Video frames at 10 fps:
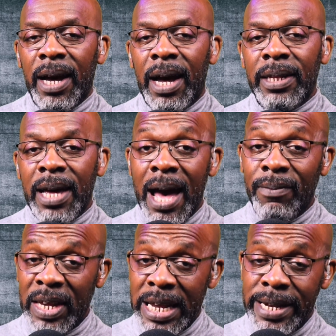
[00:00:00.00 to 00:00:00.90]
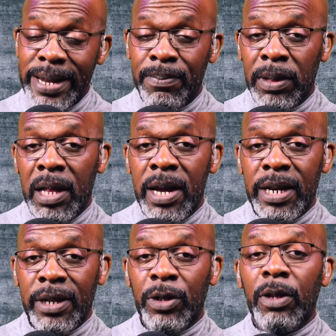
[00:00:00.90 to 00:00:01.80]
and they have in-depth
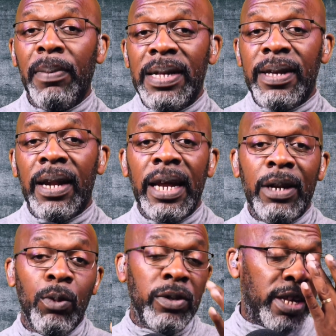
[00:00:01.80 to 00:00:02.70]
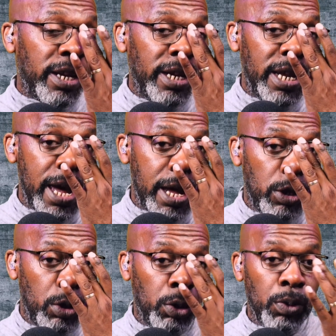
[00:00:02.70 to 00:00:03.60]
learning. So the basic learning will certainly get
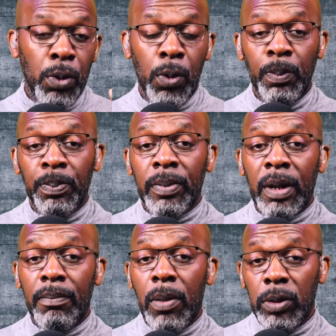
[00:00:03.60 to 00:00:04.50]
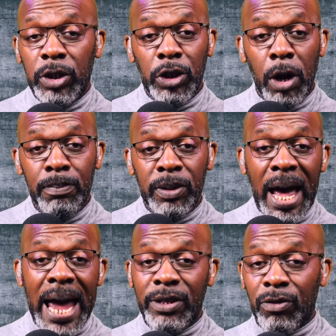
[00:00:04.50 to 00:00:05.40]
you through most shops,
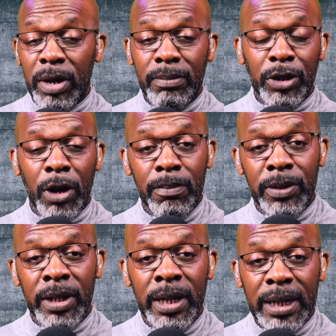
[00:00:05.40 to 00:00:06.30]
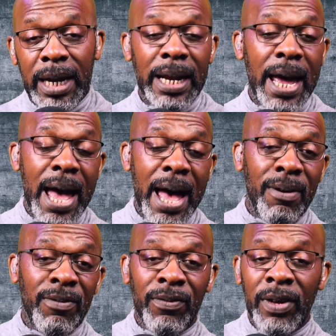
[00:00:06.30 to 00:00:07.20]
ice cream shops. Can I
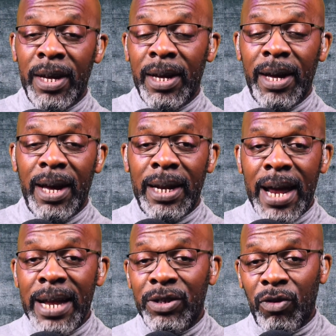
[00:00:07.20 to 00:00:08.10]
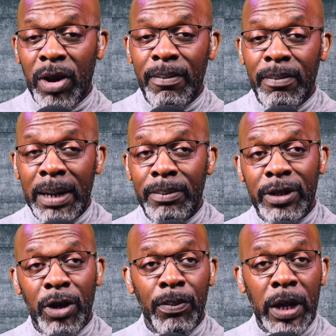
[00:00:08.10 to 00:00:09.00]
have an ice cream? Might be
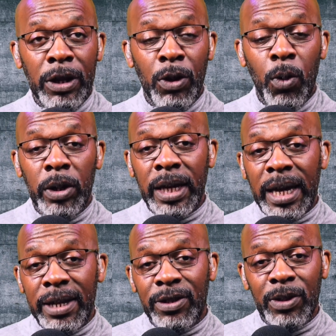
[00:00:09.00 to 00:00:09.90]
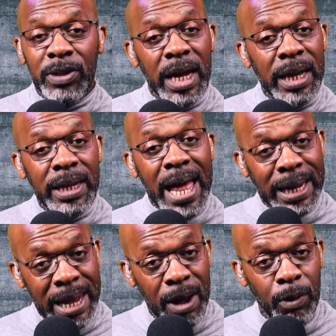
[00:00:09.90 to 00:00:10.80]
something you want the kids to say in that
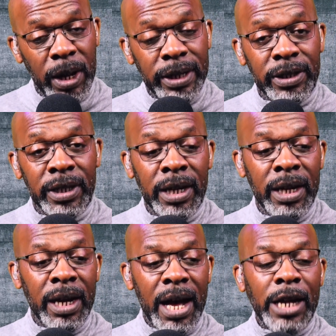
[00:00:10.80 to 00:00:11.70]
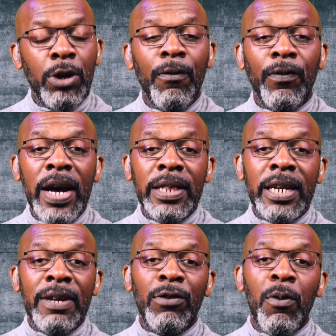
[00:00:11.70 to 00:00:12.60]
language. And you find that
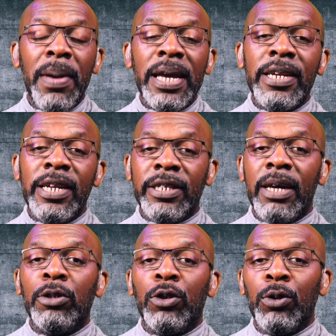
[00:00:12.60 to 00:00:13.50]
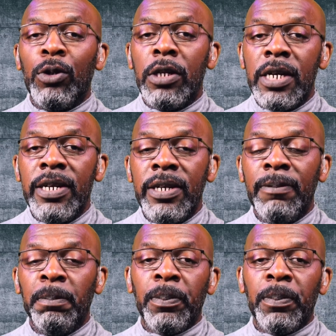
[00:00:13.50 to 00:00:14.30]
if you make an attempt to learn,